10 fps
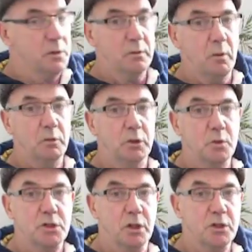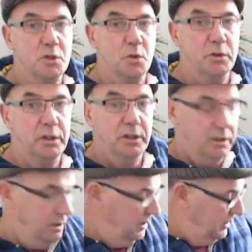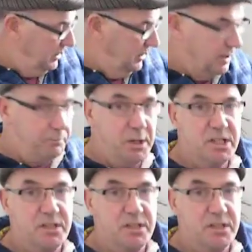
next week, when we do start sowing, the